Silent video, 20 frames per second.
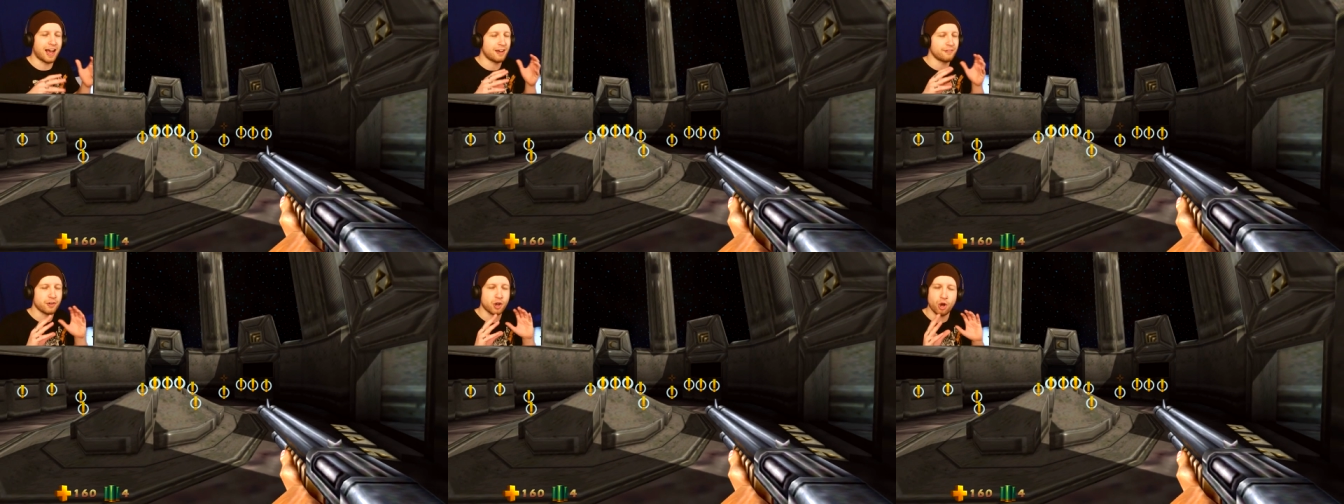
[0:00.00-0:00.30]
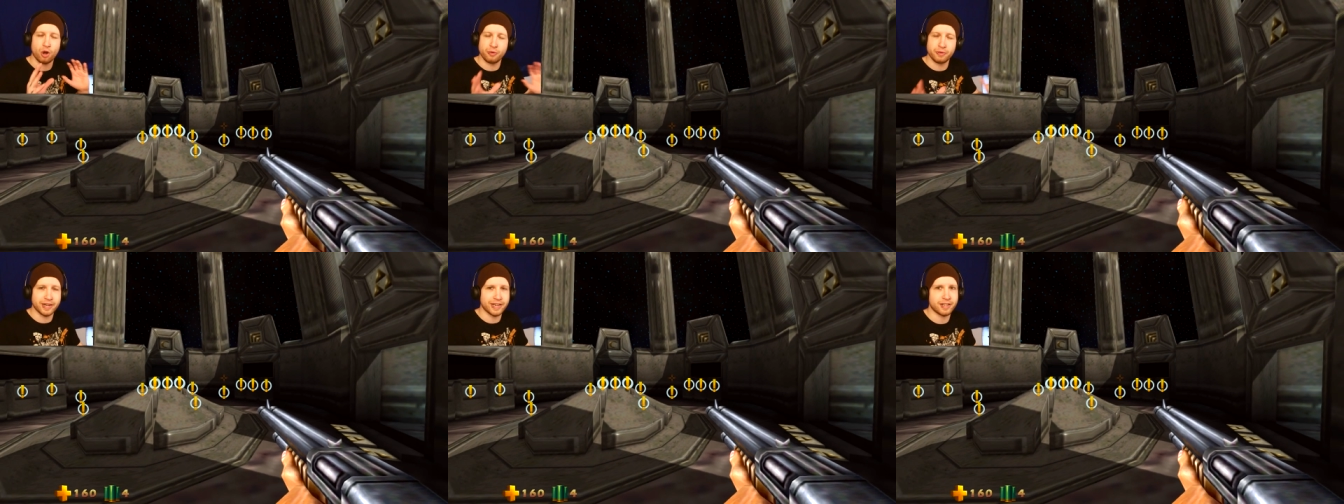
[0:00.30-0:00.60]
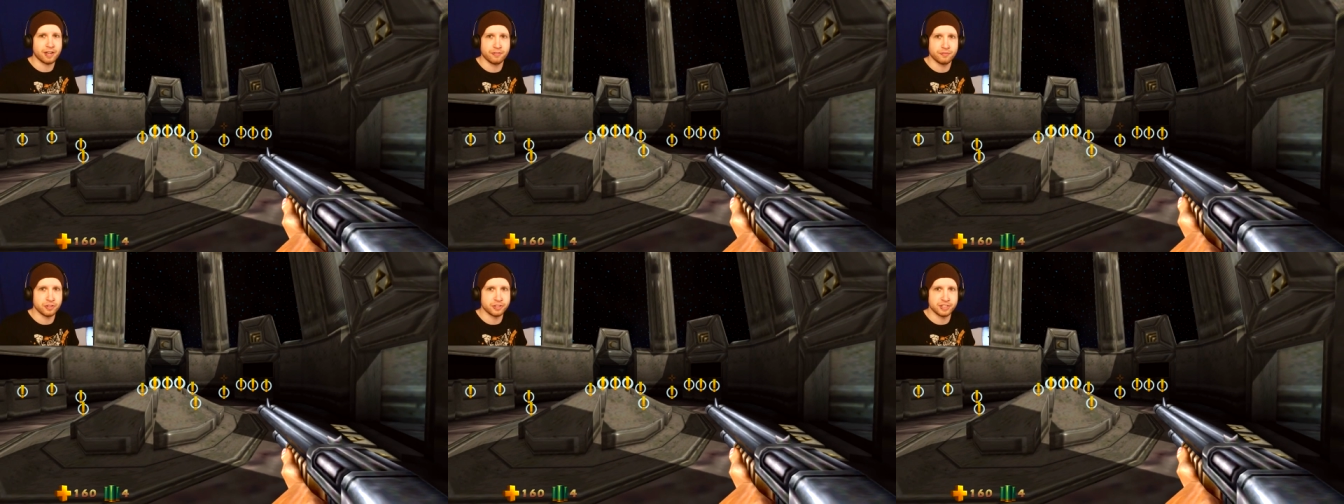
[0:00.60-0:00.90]
I've already
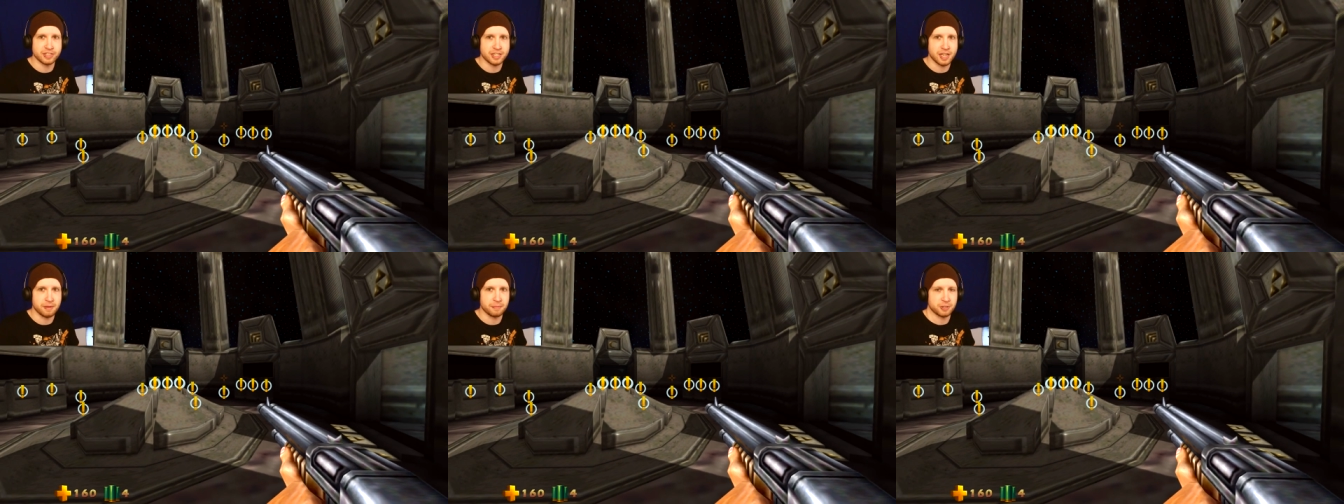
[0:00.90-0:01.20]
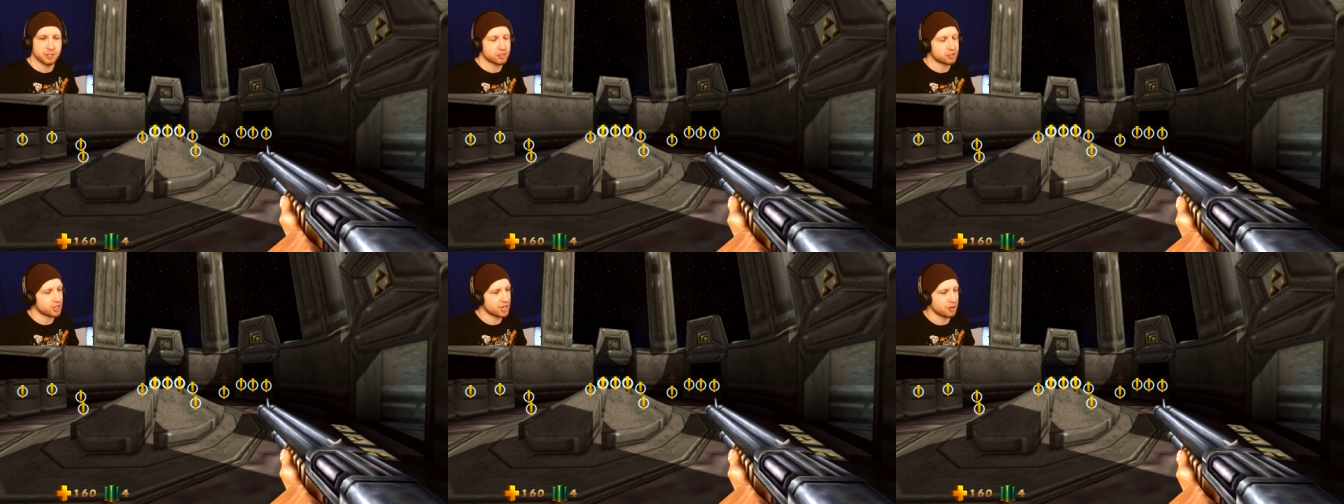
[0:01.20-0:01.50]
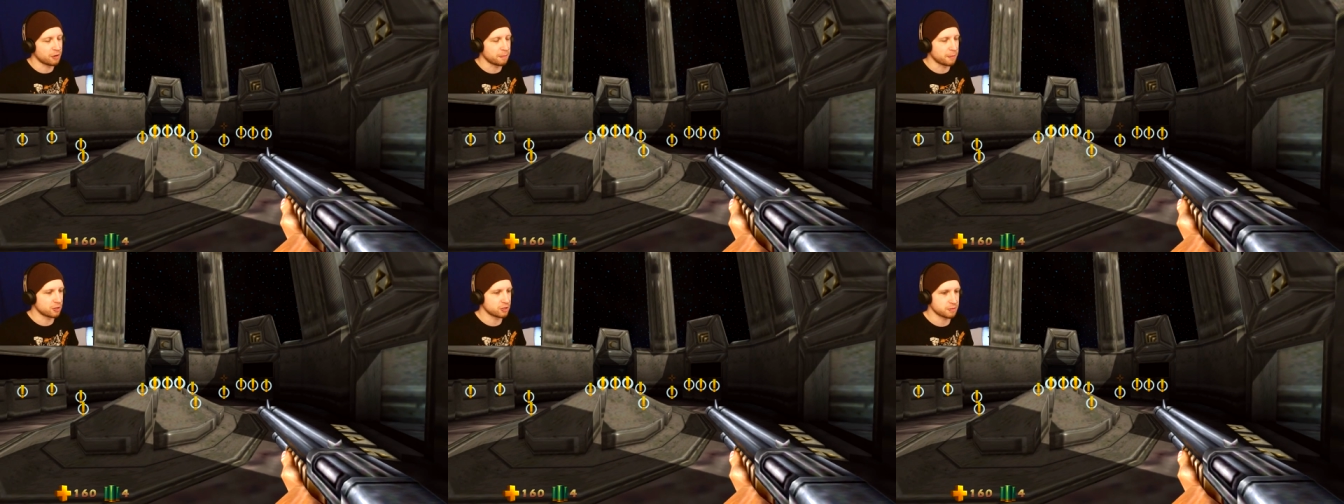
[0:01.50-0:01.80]
covered this game on the
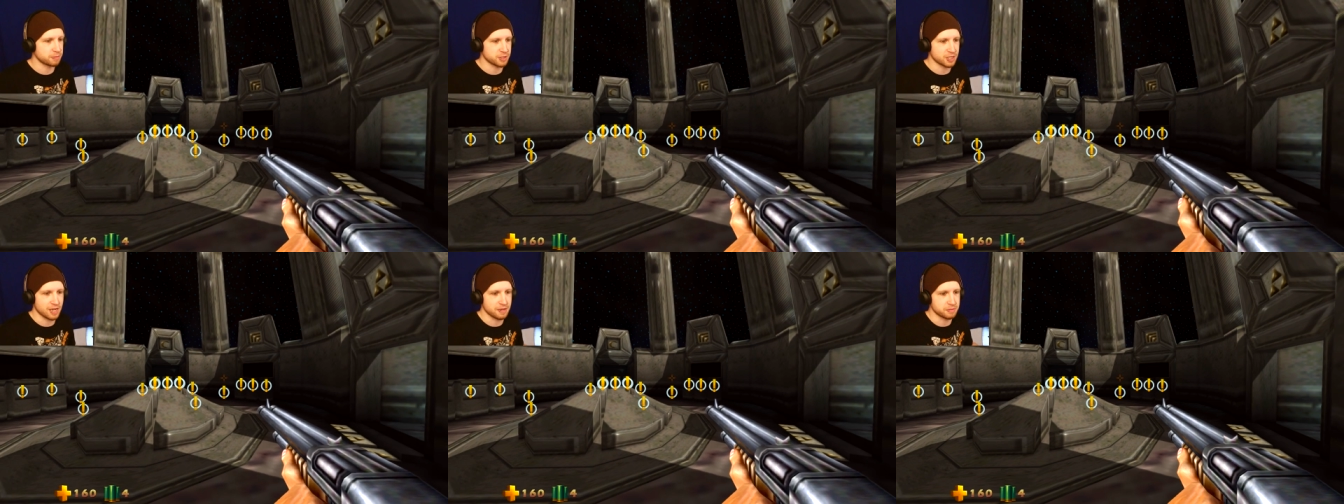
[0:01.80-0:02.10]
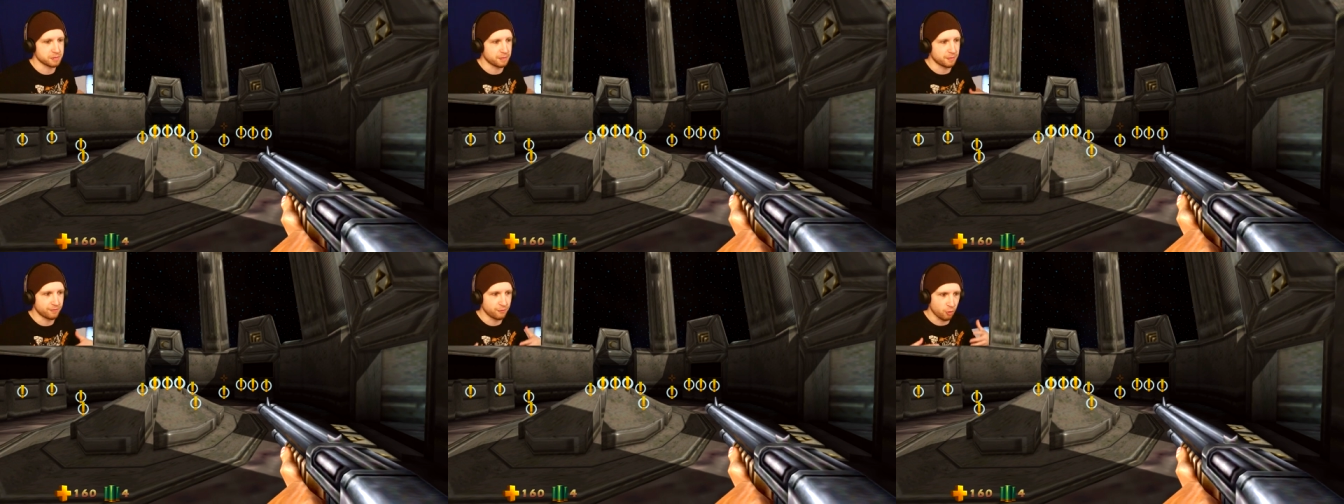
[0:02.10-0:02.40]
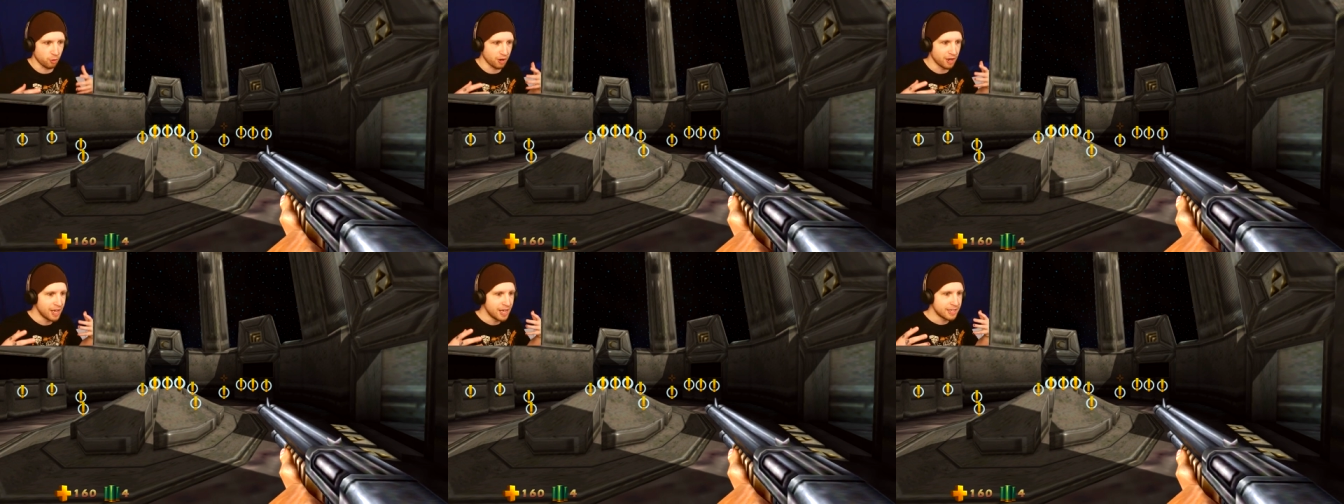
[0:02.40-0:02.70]
channel multiple times
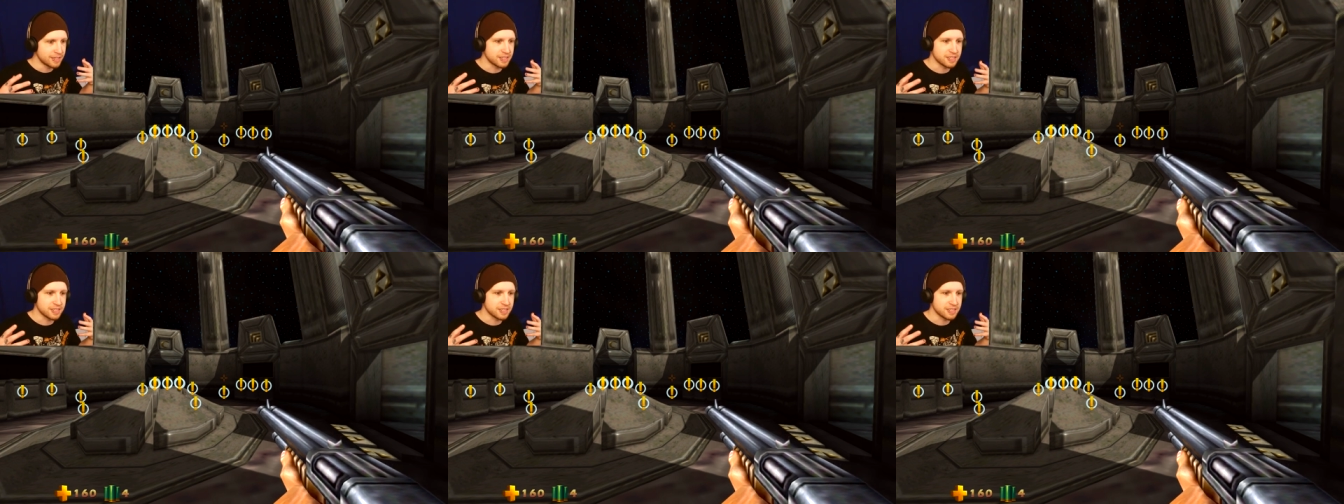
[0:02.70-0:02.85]
before.